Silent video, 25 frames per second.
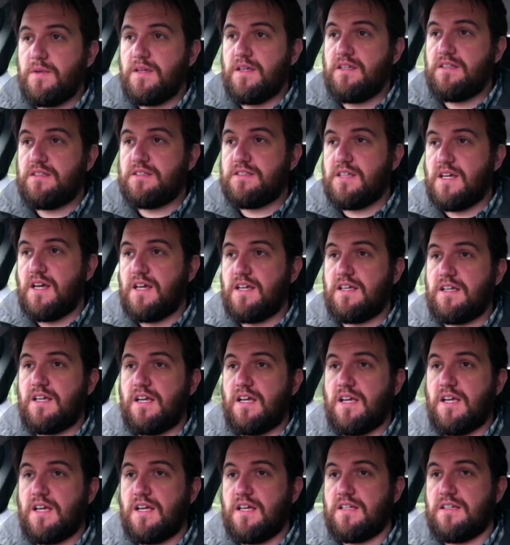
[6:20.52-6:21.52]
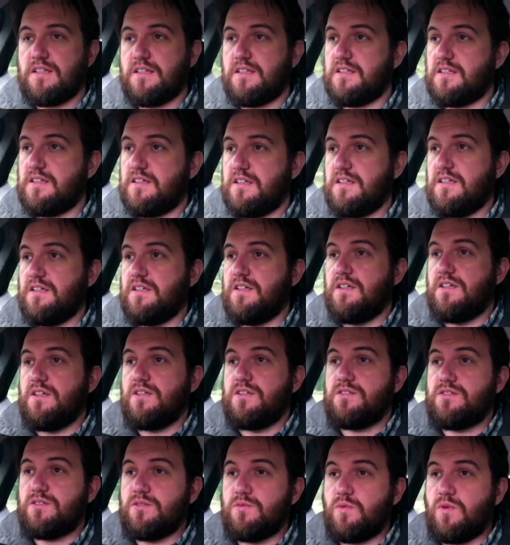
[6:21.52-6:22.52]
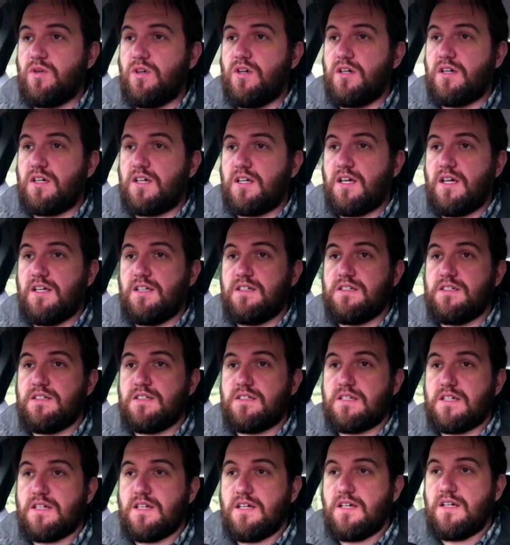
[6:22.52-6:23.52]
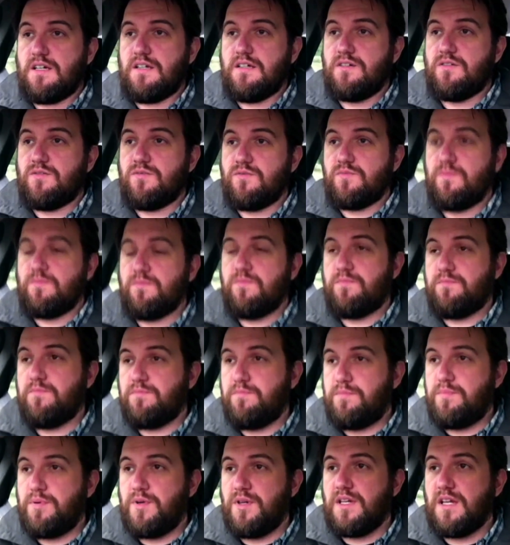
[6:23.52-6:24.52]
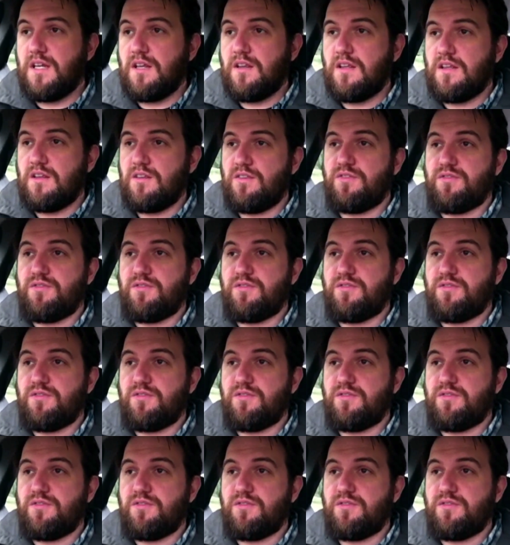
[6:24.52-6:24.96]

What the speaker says: be taking it to work and putting it